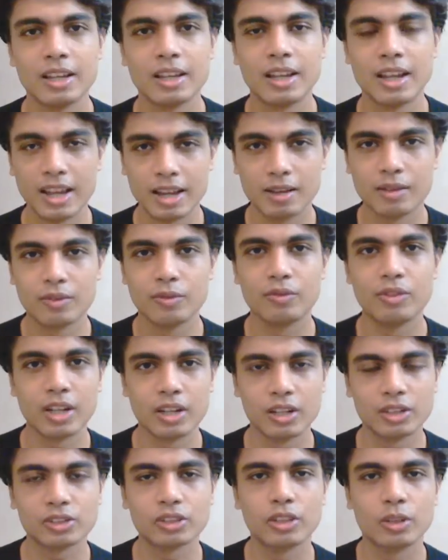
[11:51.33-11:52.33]
And
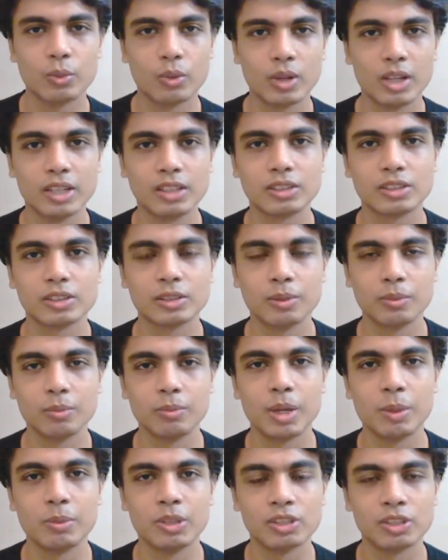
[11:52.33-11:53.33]
various other ways,
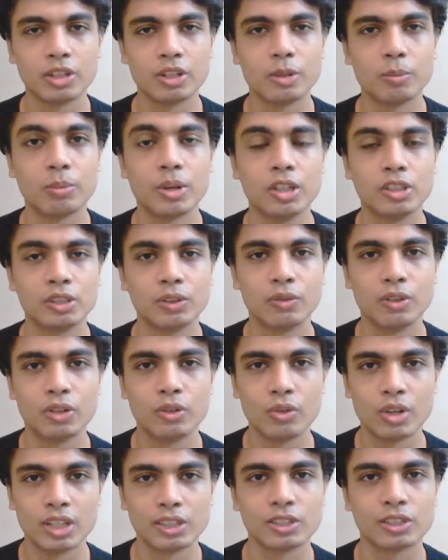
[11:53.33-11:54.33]
maybe certain parts of a
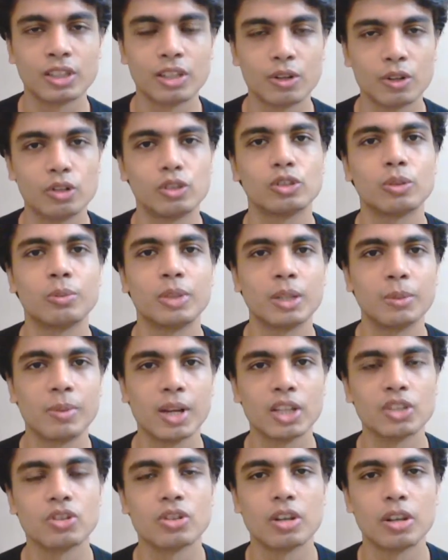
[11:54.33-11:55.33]
dress can also be
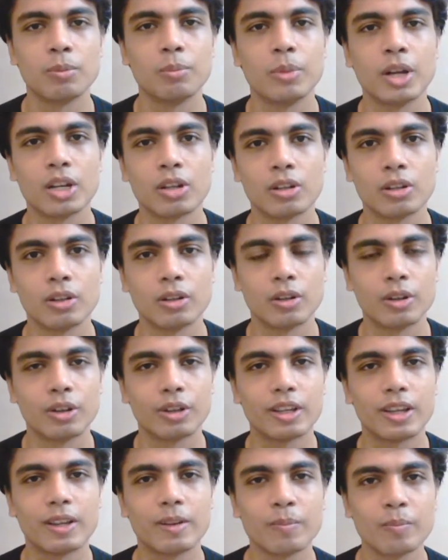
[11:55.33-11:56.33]
imagined in metal,
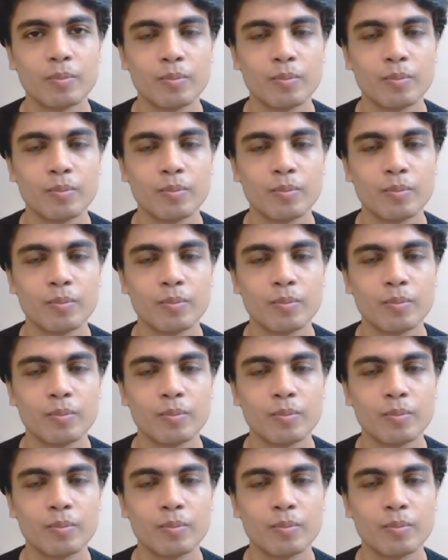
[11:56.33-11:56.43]
okay?